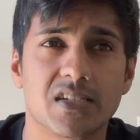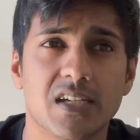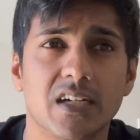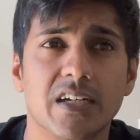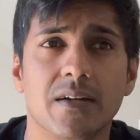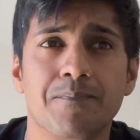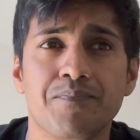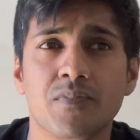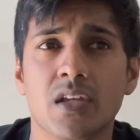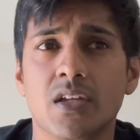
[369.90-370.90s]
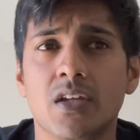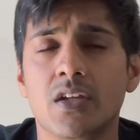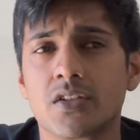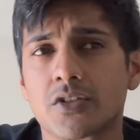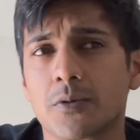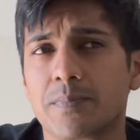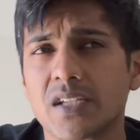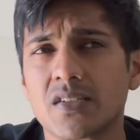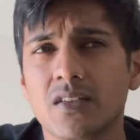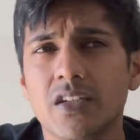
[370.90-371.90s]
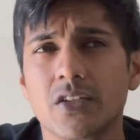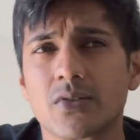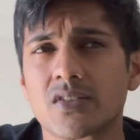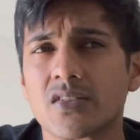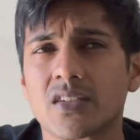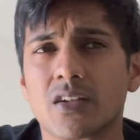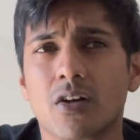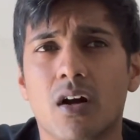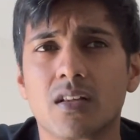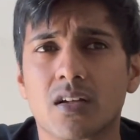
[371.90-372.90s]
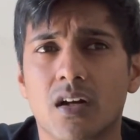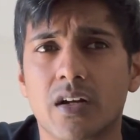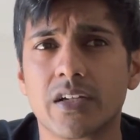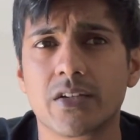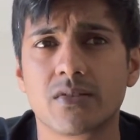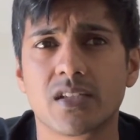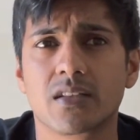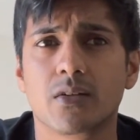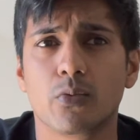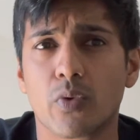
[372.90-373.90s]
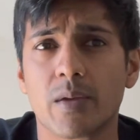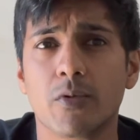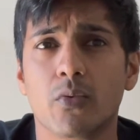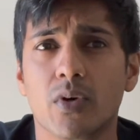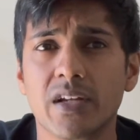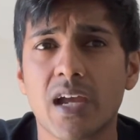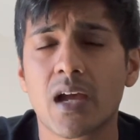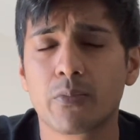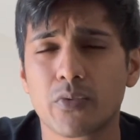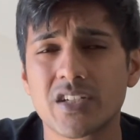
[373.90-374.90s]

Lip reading: area. So basically, users can call a car using the Waymo One app, which